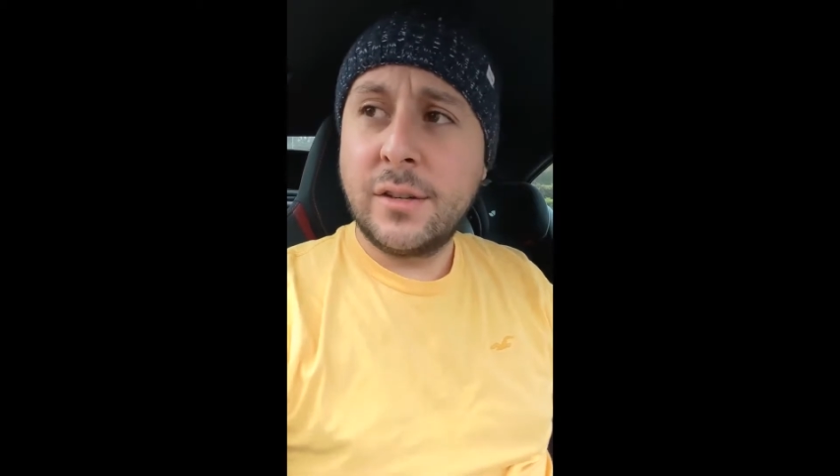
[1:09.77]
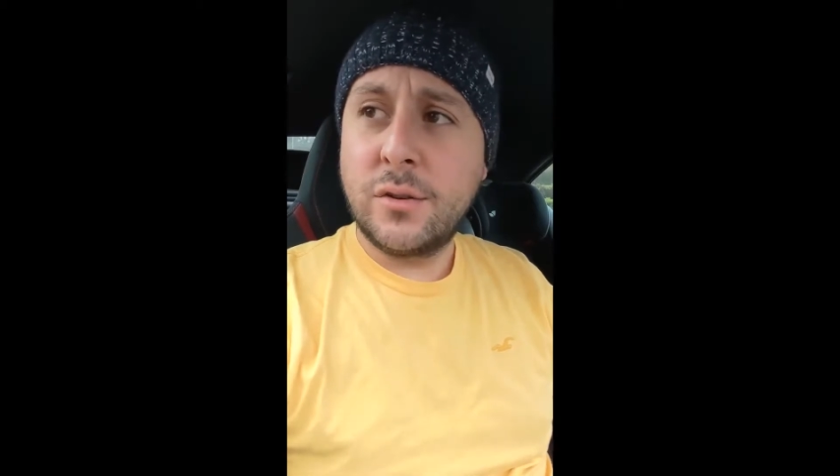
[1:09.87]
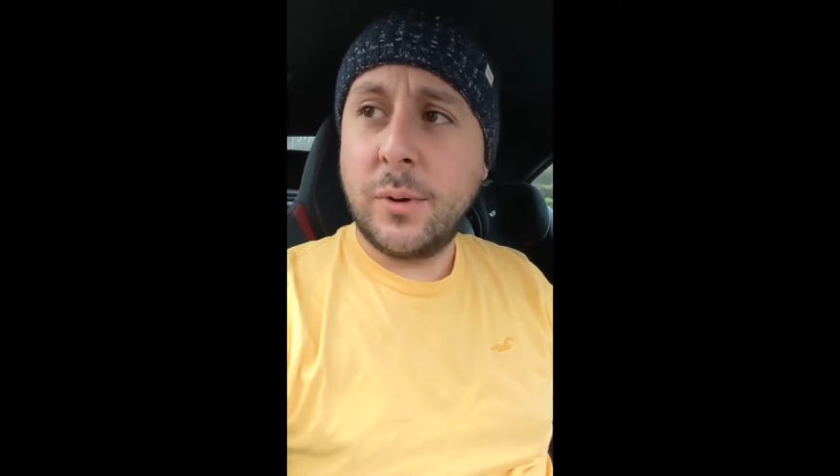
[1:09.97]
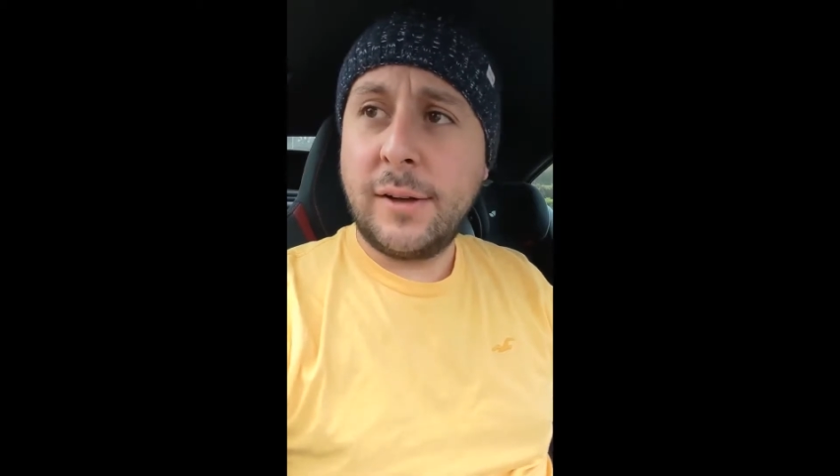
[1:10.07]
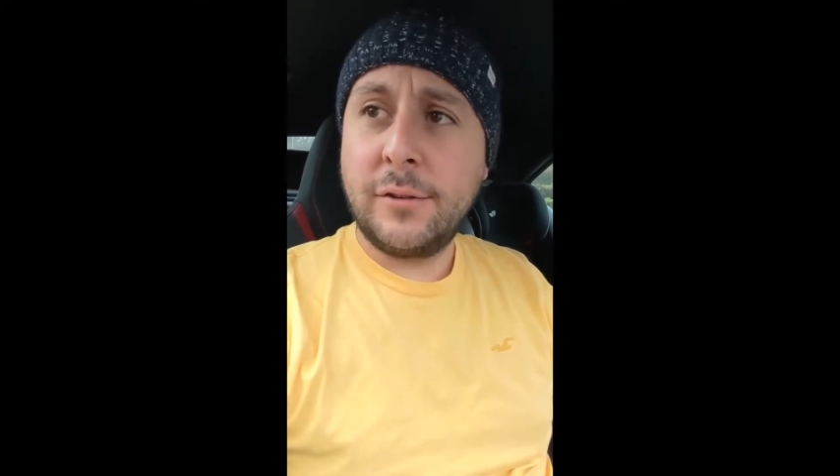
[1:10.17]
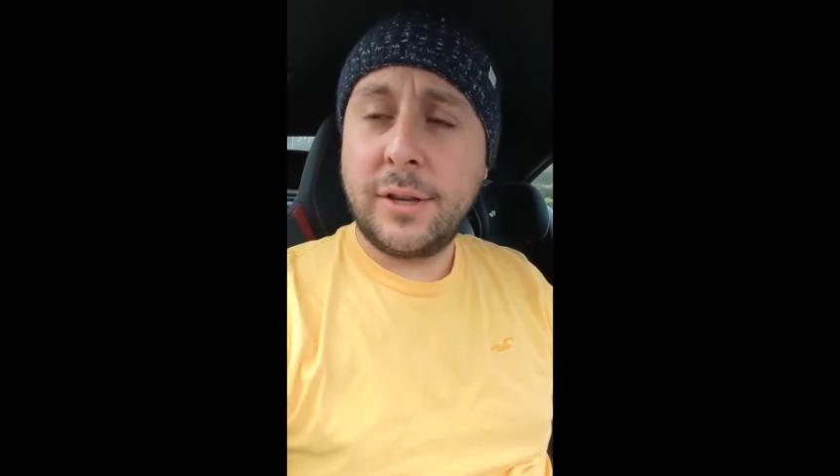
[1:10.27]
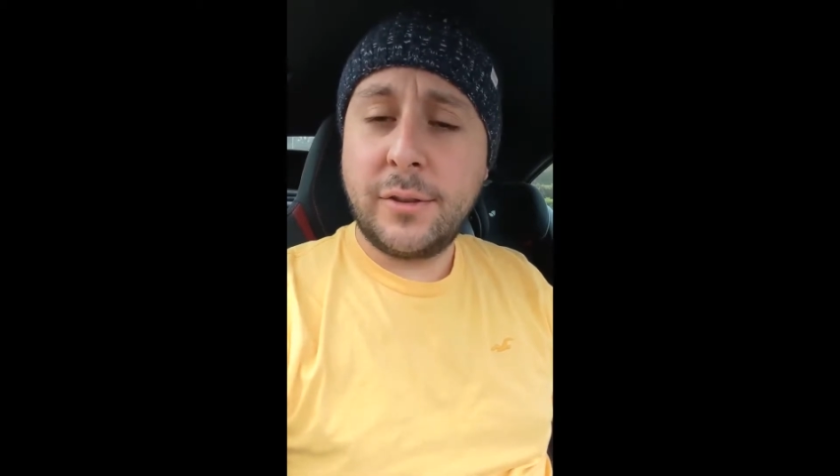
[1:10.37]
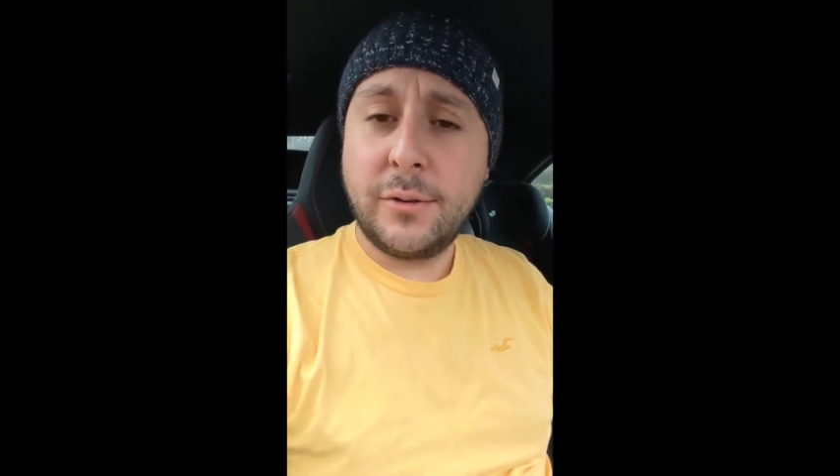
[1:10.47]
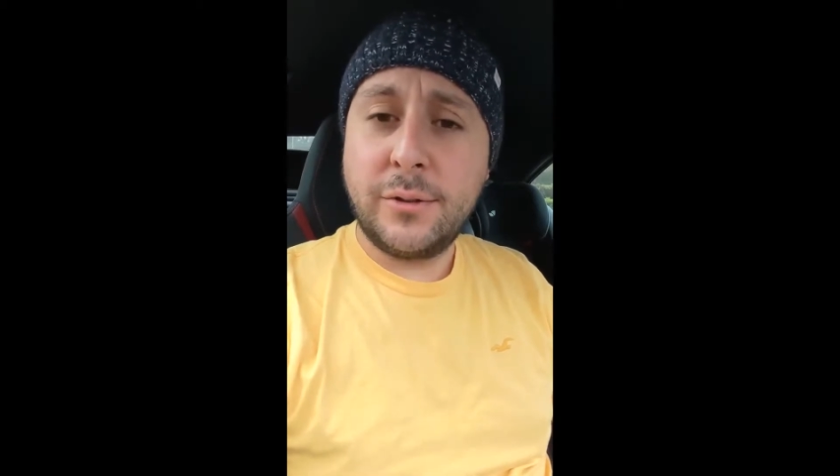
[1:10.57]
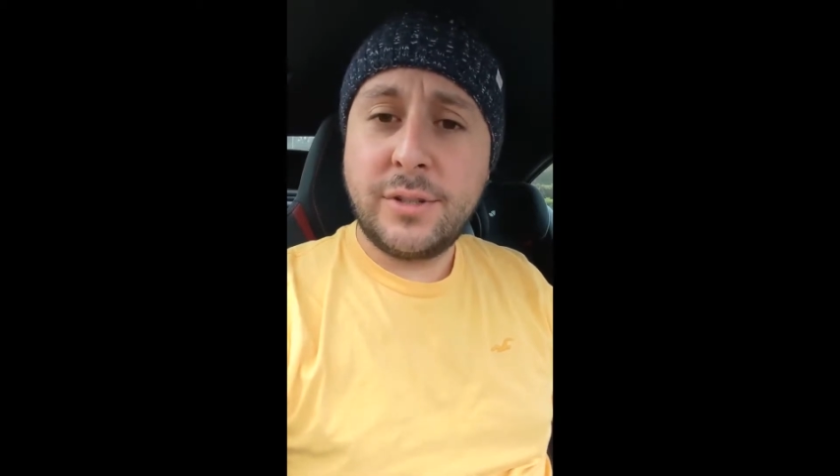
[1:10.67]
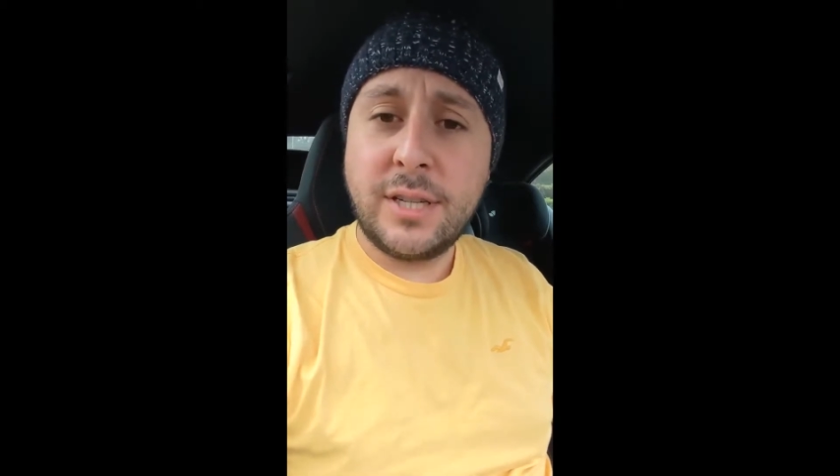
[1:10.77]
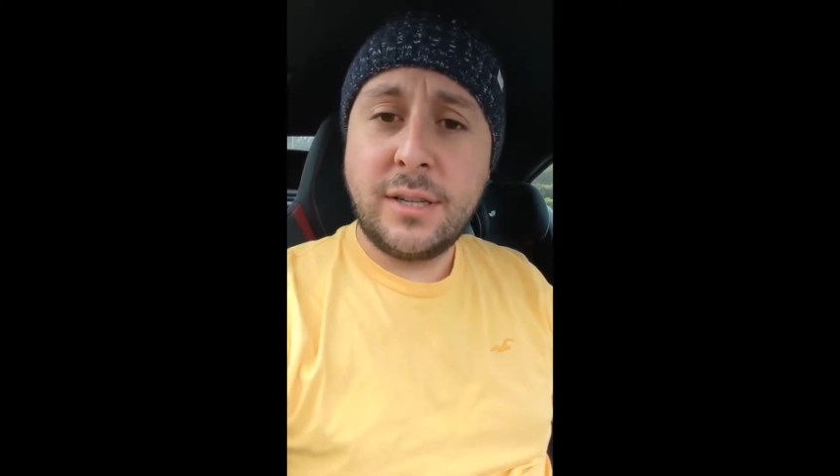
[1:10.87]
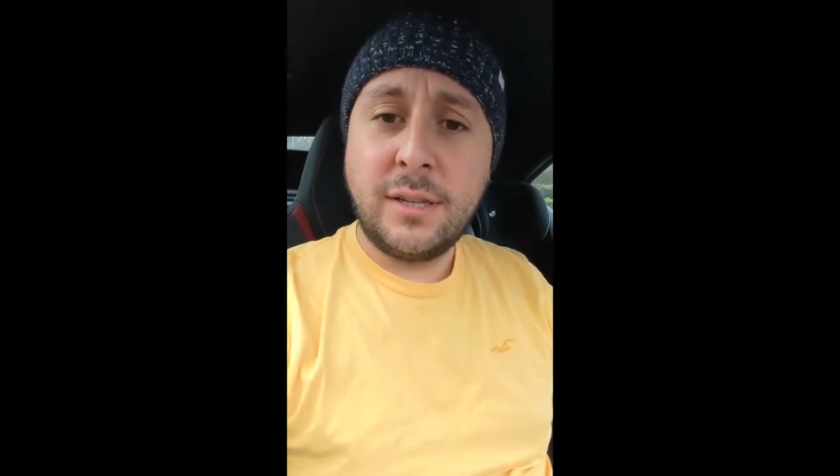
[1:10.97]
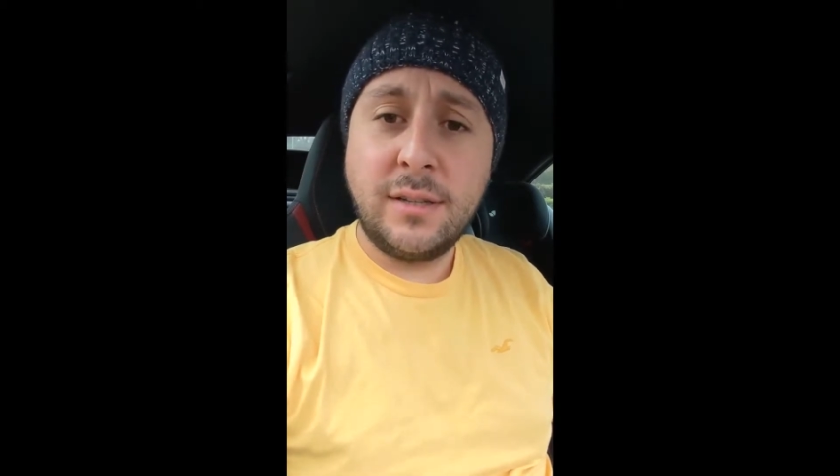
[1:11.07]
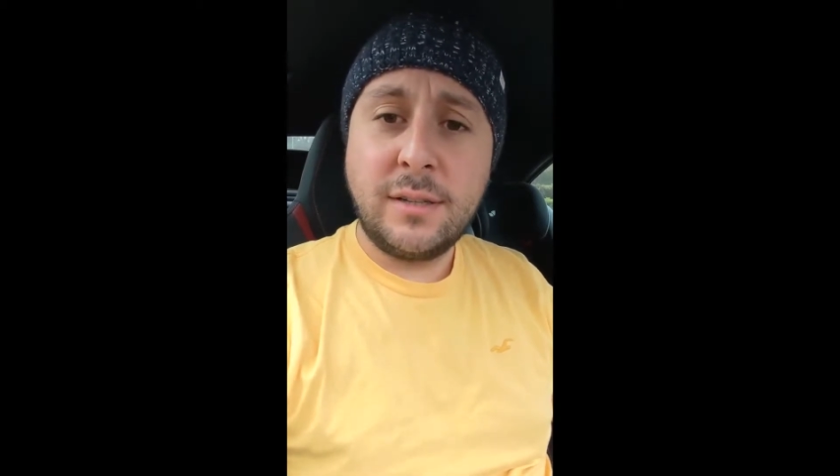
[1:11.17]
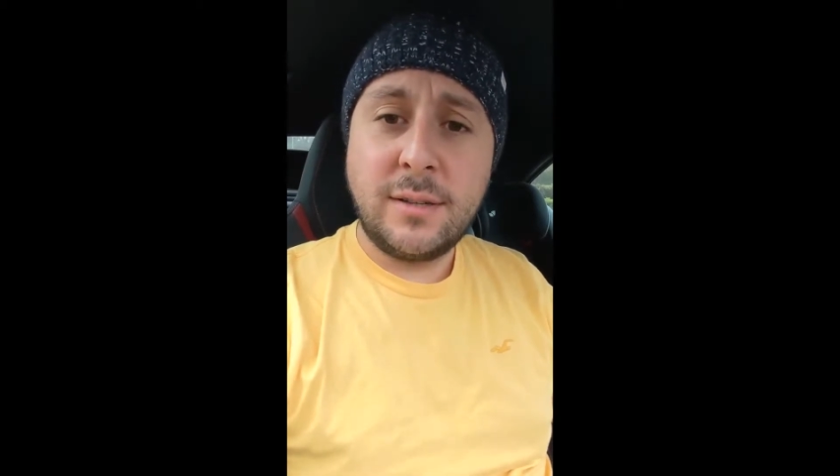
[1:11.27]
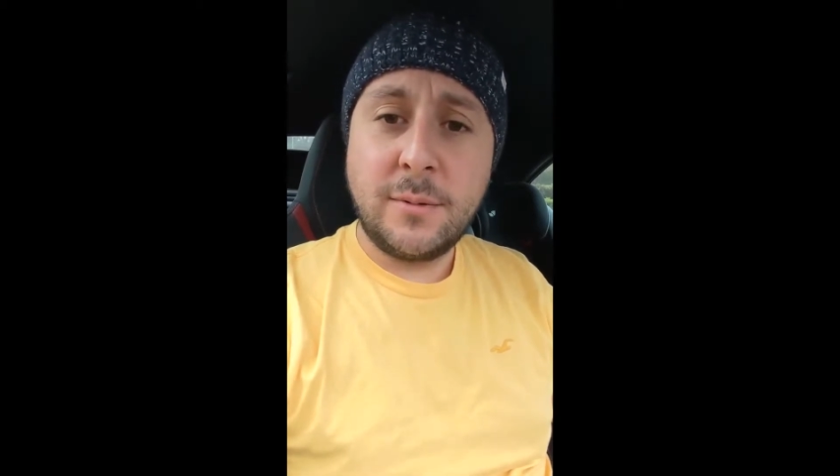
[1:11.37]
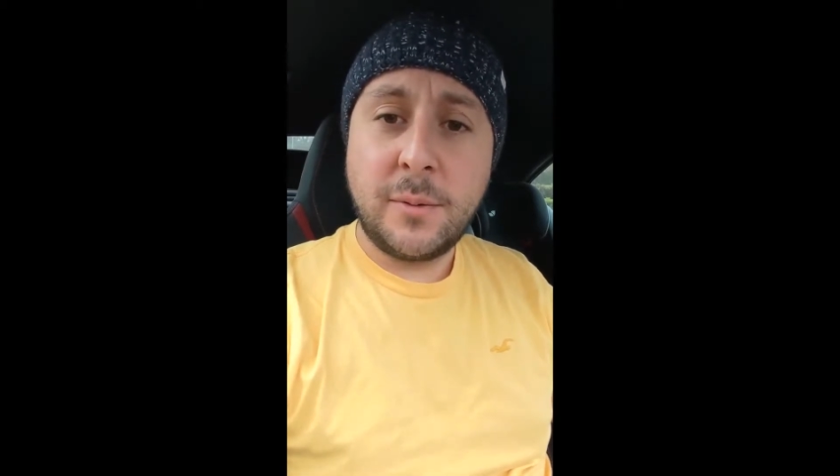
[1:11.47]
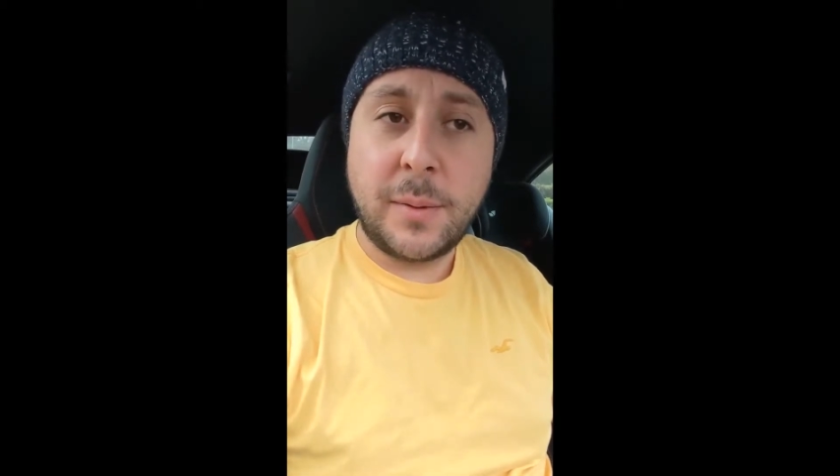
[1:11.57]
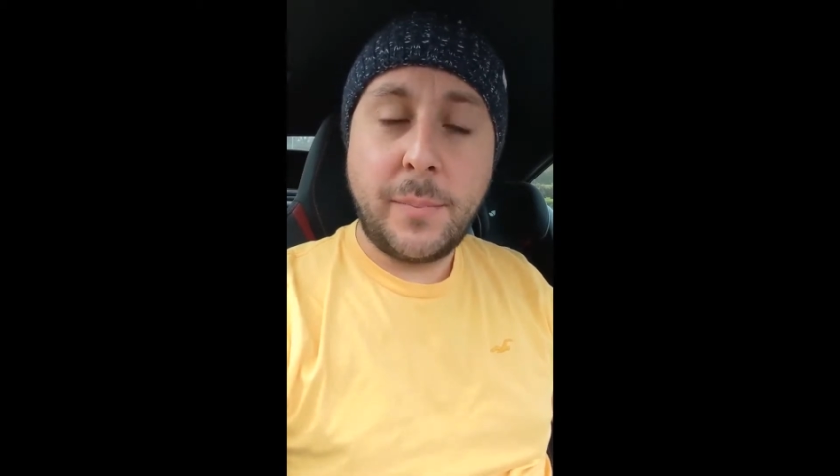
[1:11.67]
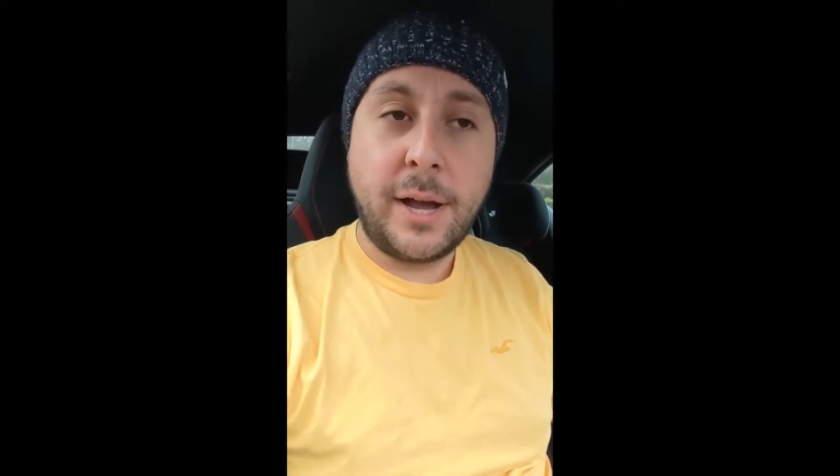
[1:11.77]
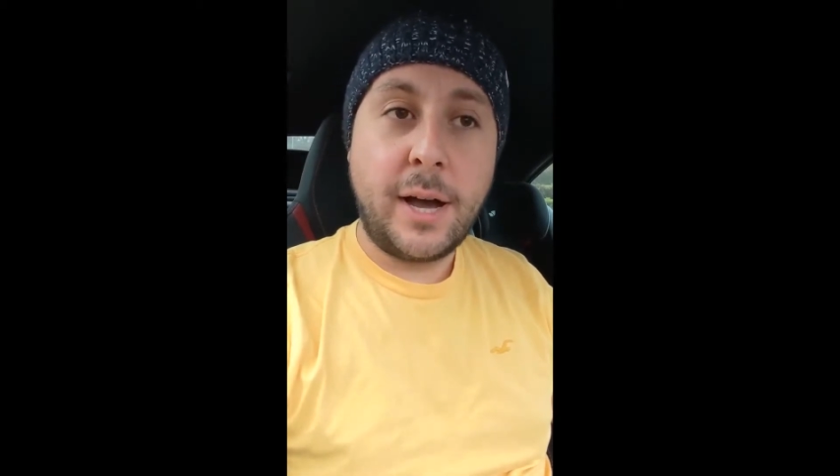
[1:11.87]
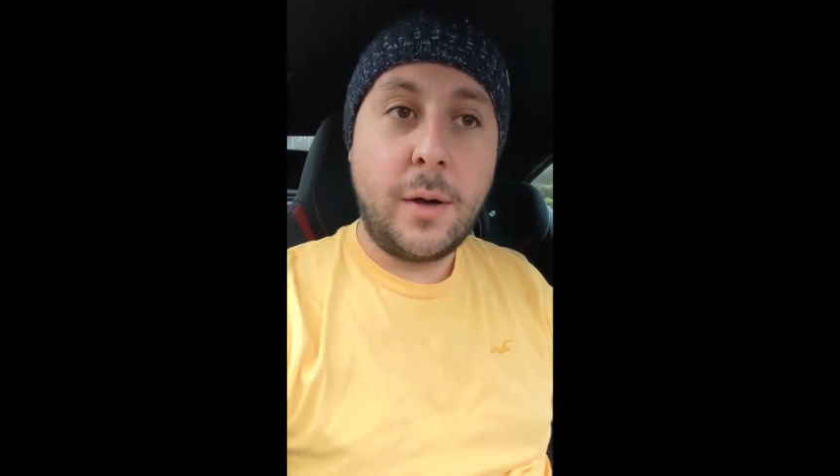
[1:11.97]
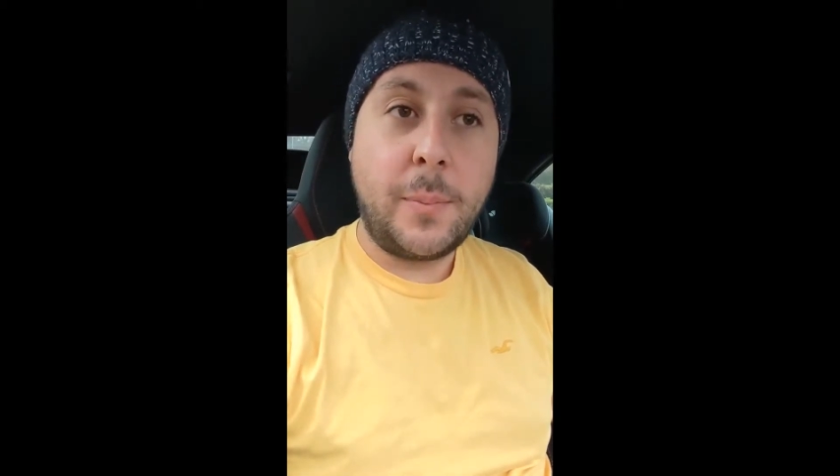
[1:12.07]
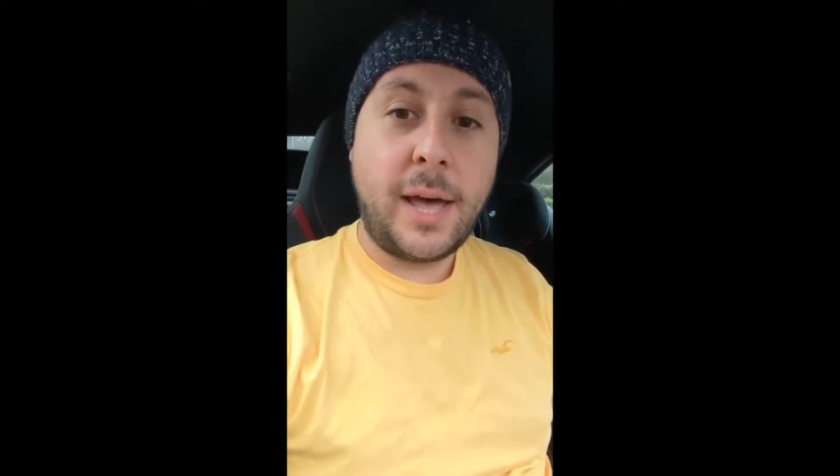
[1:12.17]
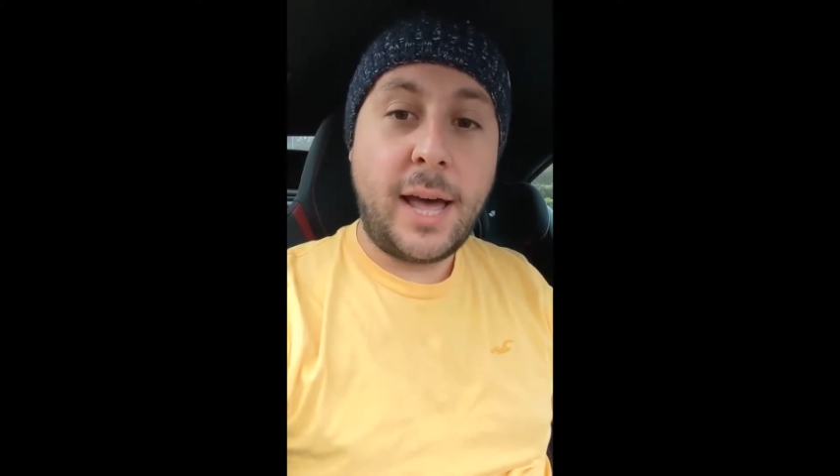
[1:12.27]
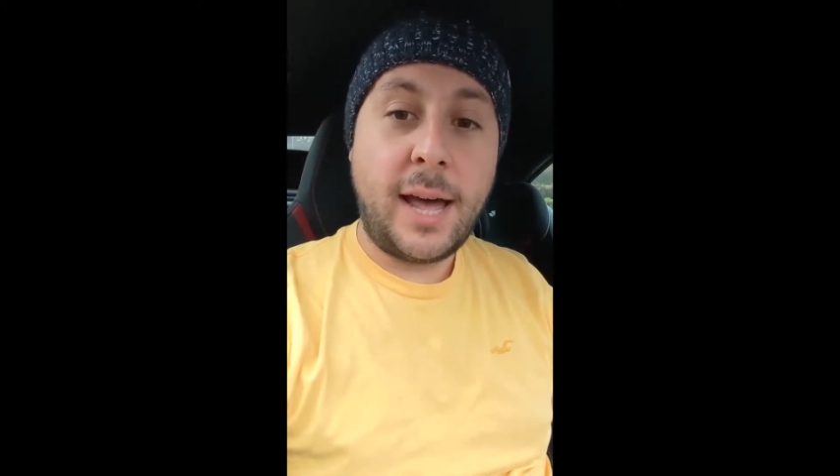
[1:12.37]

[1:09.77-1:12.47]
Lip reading: so we'll have a look at those, see what we can pick up.